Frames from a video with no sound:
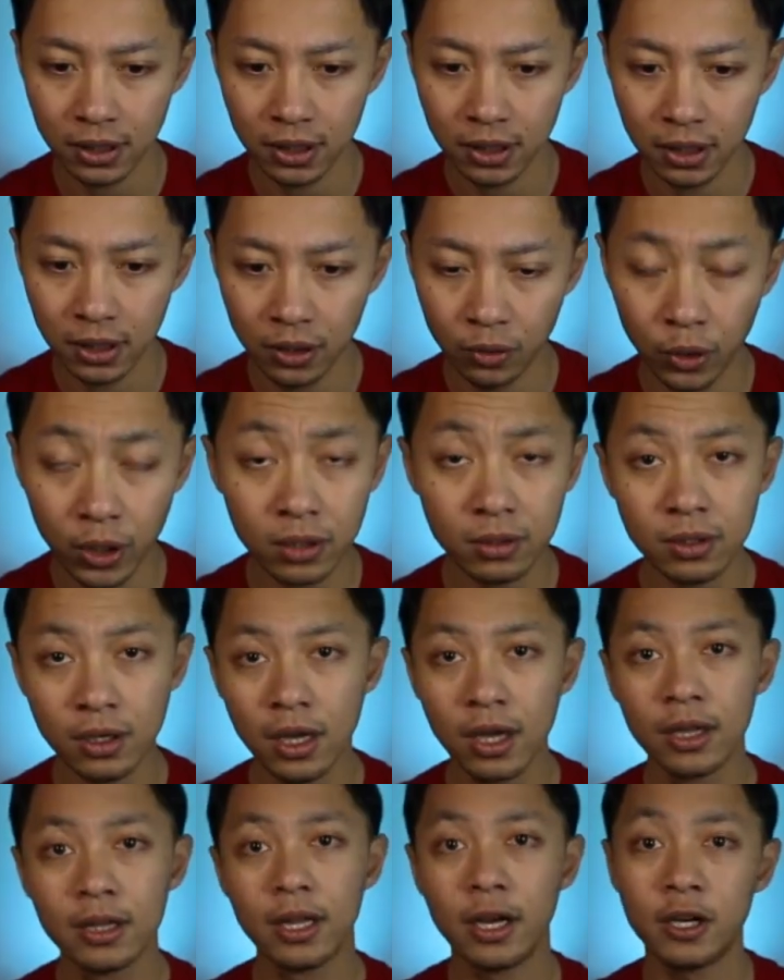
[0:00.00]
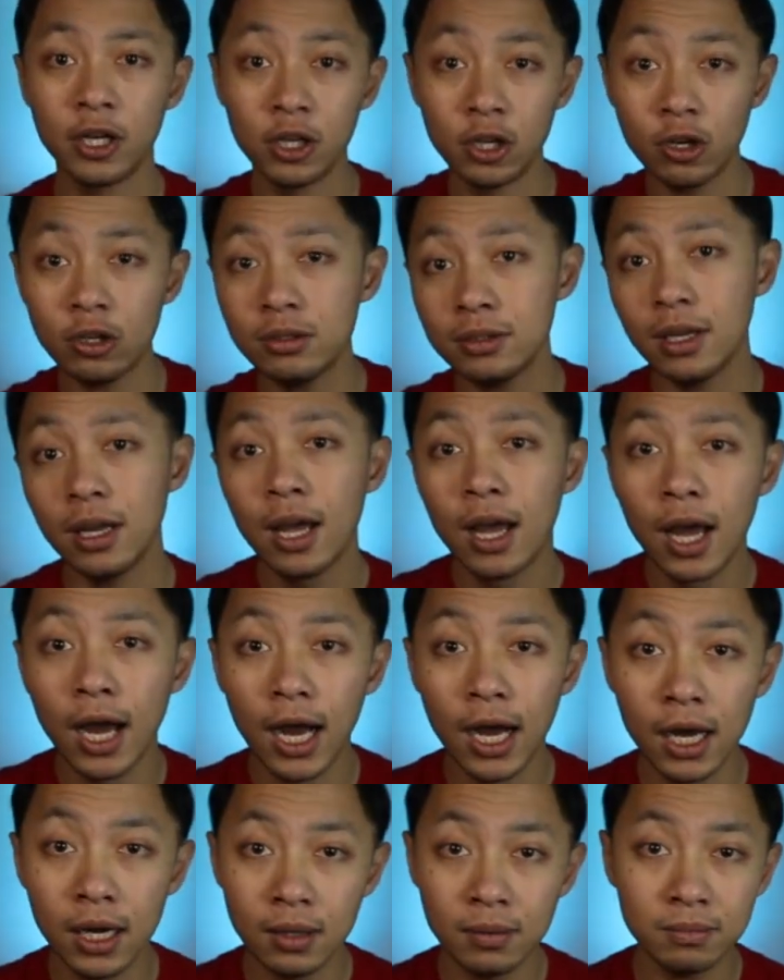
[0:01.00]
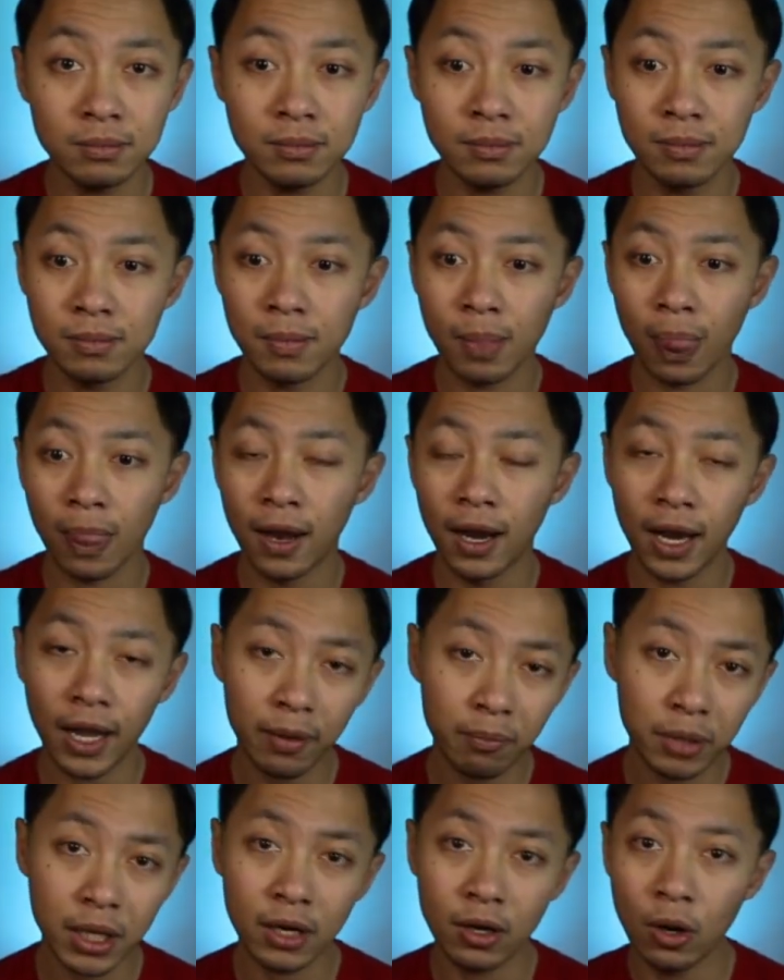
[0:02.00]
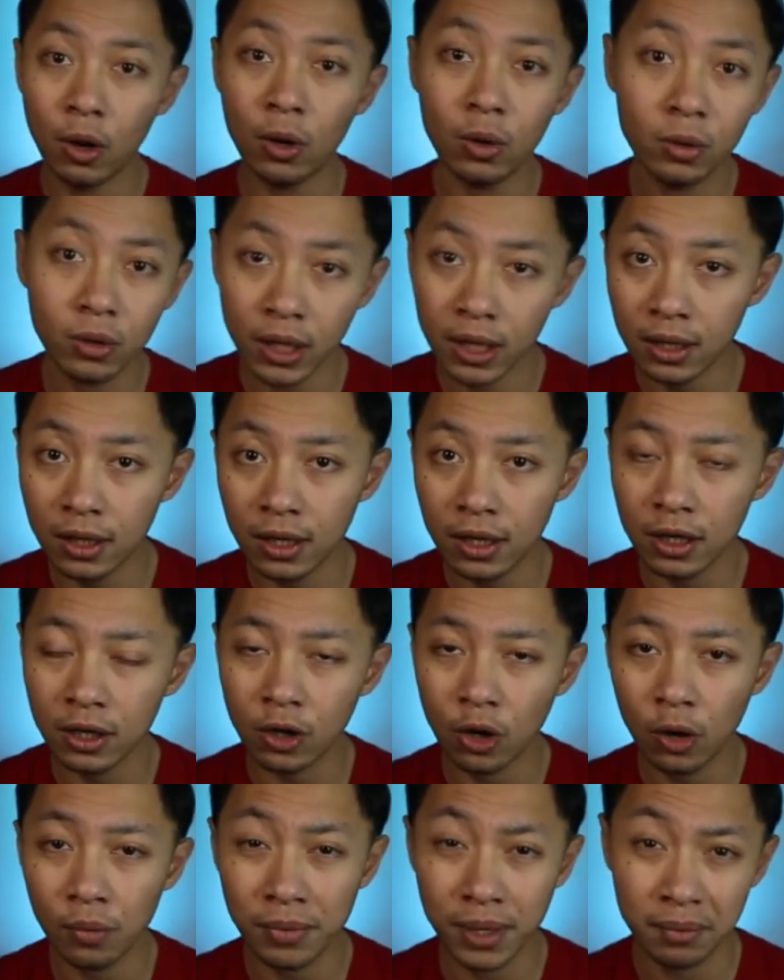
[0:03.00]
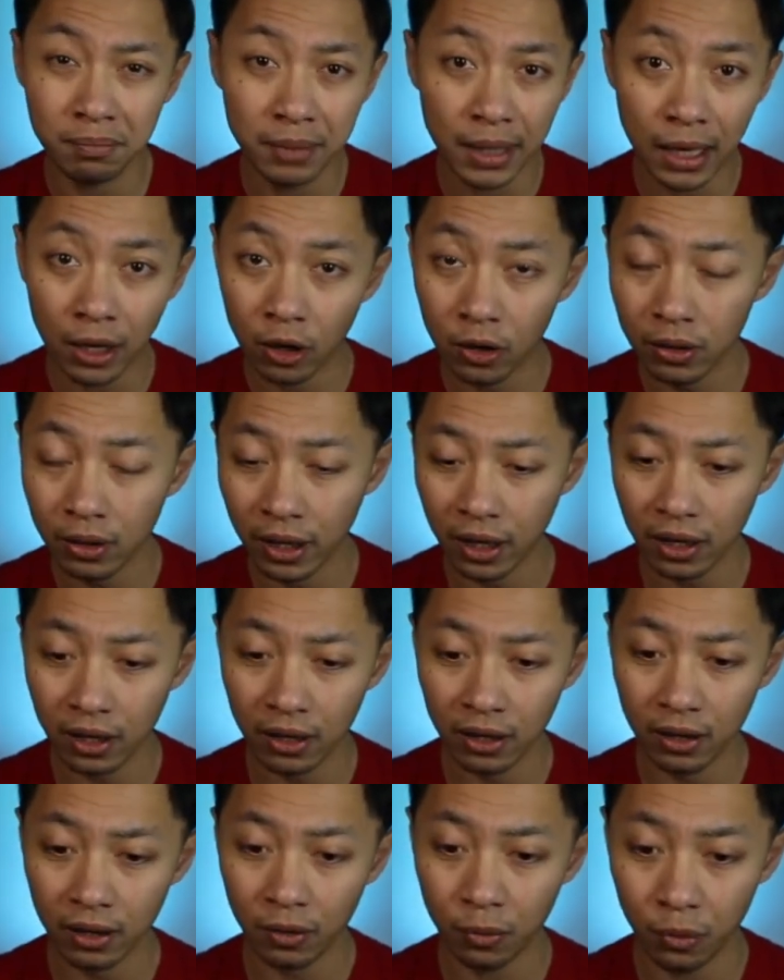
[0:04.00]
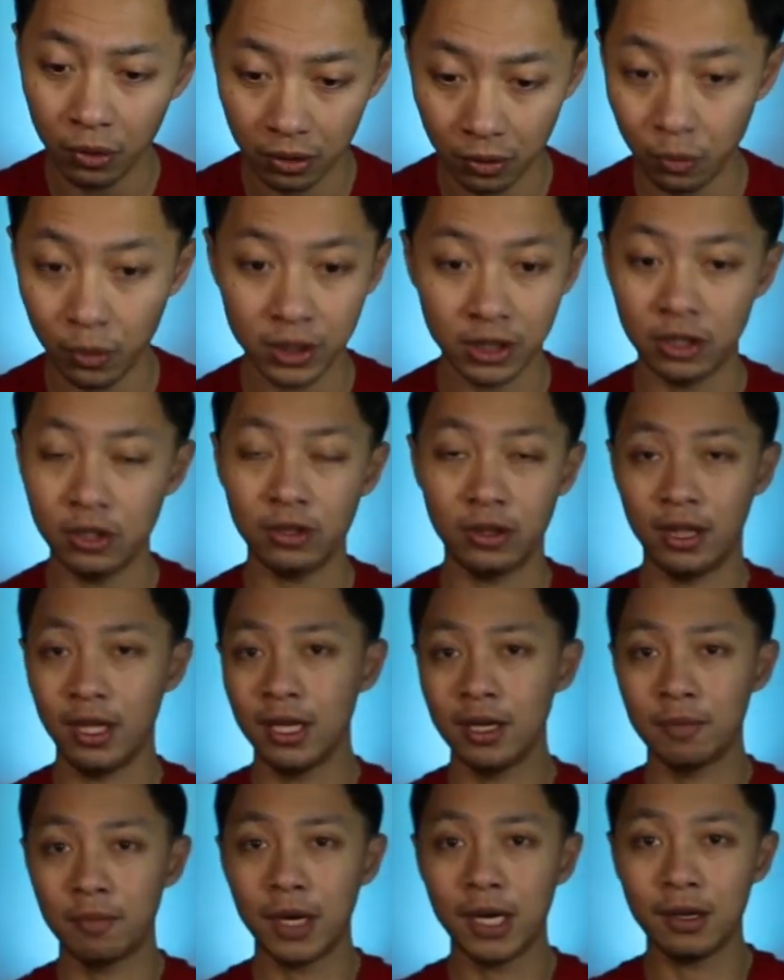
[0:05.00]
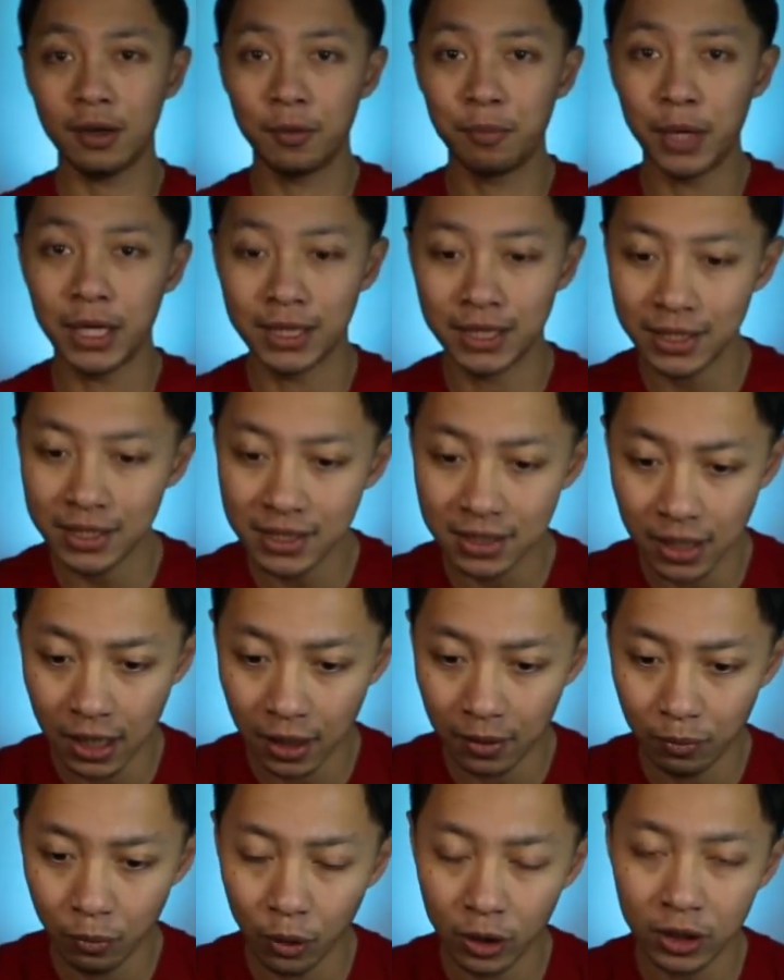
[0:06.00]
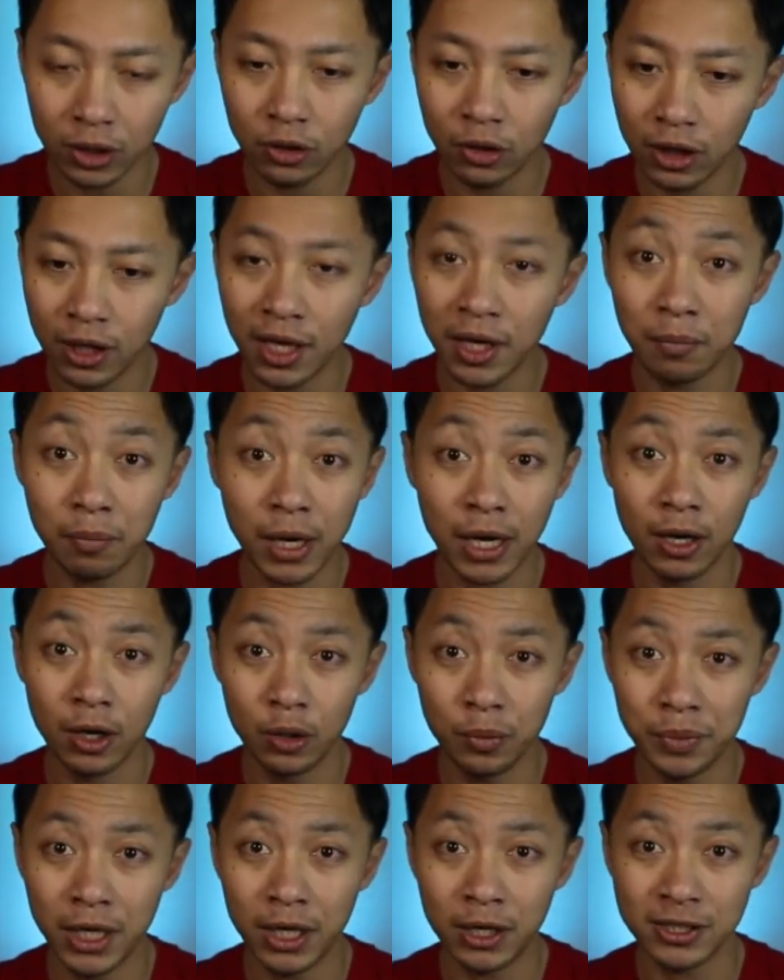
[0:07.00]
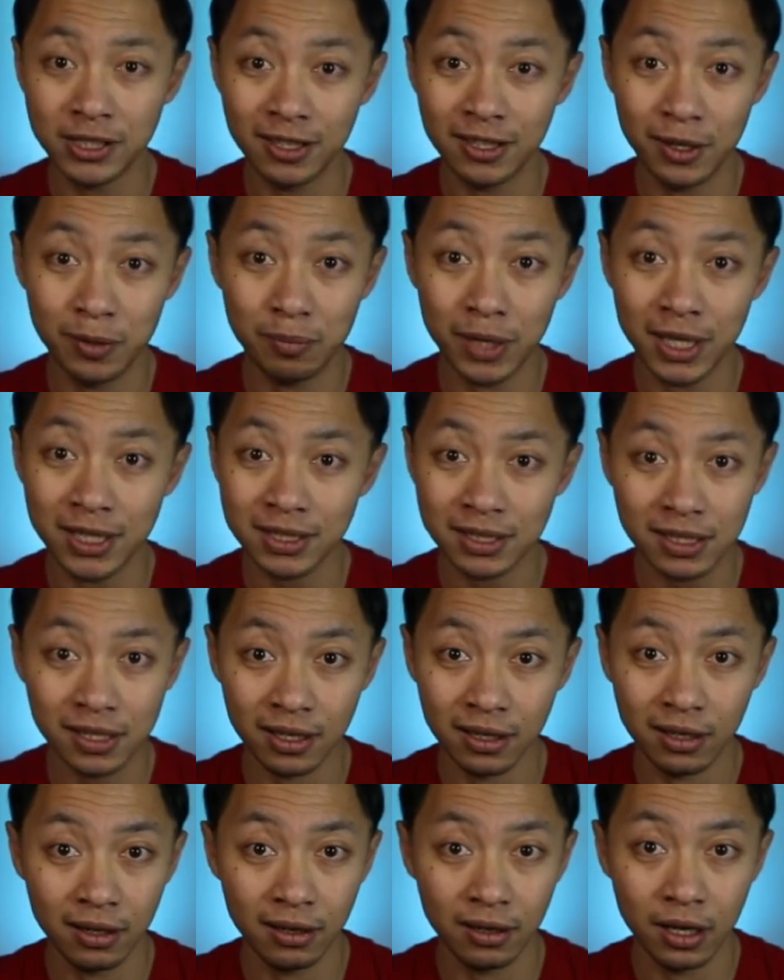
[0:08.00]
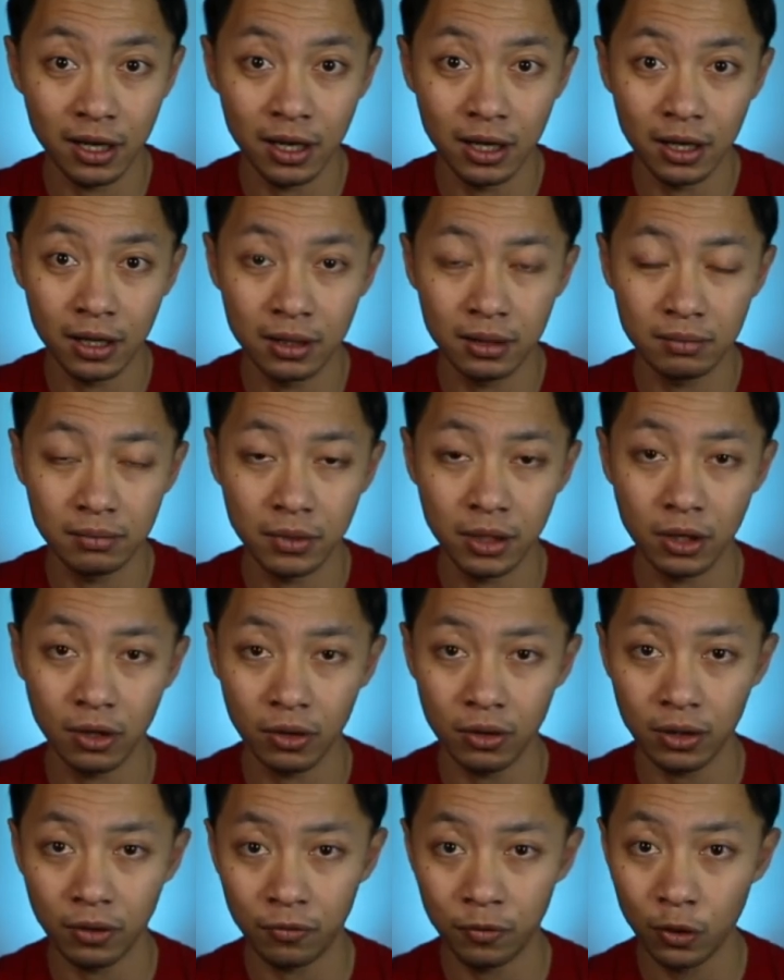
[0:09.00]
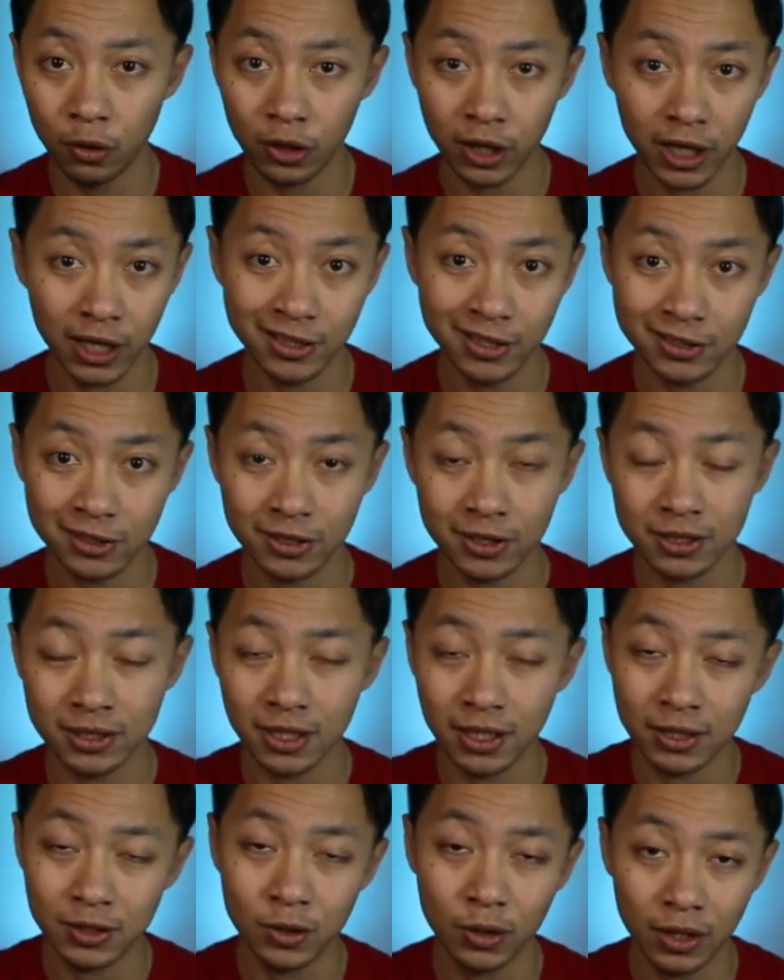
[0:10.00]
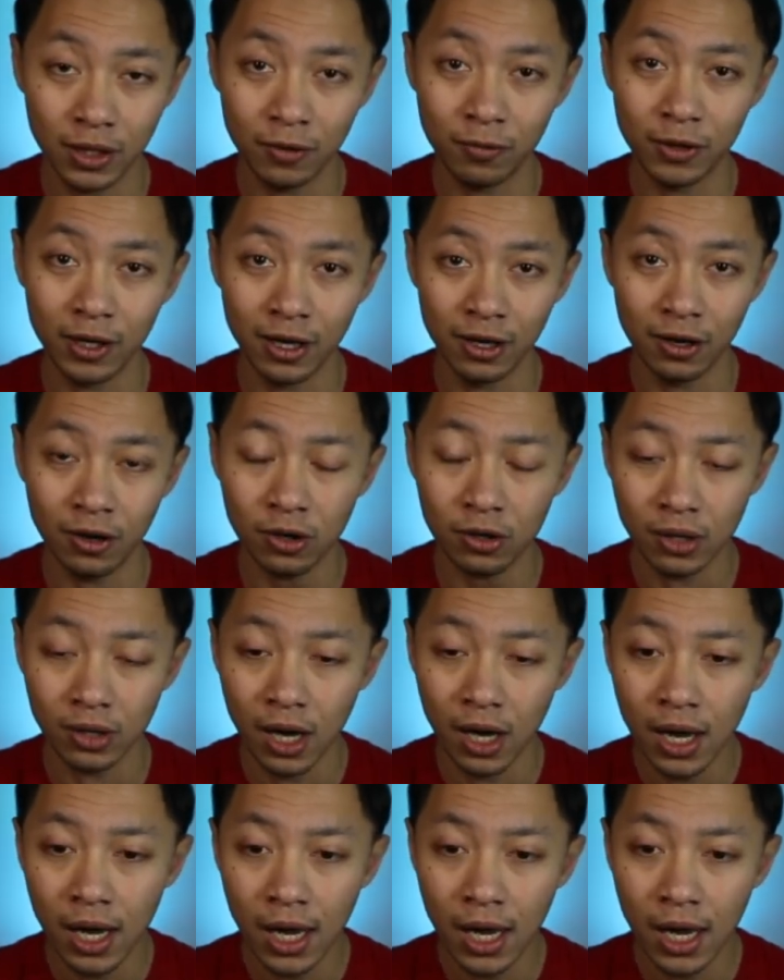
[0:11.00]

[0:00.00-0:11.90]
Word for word: Well, there you go. Um, let me know in the comment below eh, what do you think about about this. Um, what do you think about luminosity masking? Um, you know, if you're interested to give it a go.